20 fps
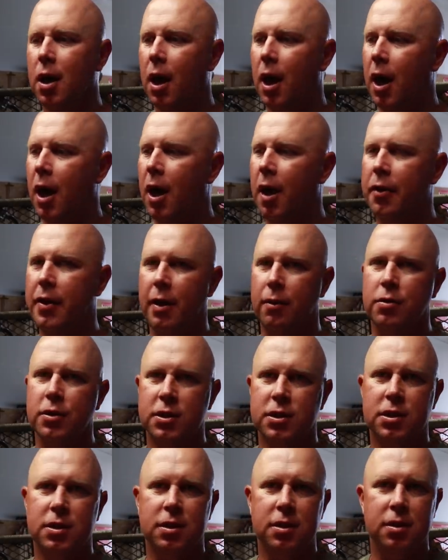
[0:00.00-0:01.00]
That
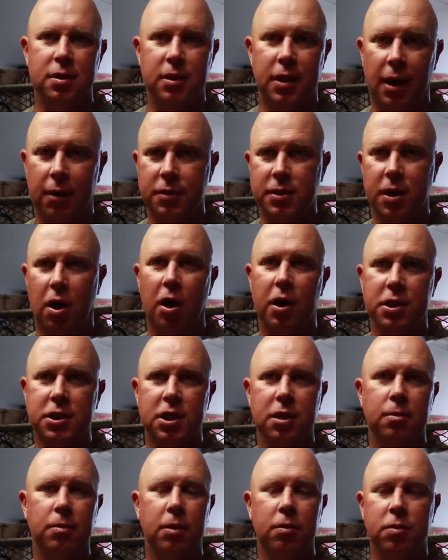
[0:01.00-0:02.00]
was awesome.